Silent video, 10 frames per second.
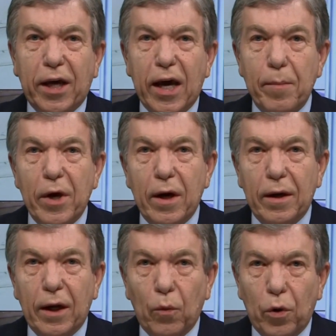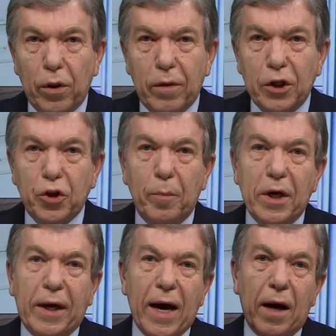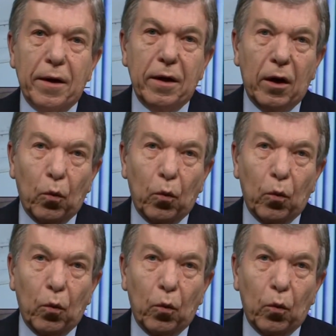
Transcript: came in and whether they should be counted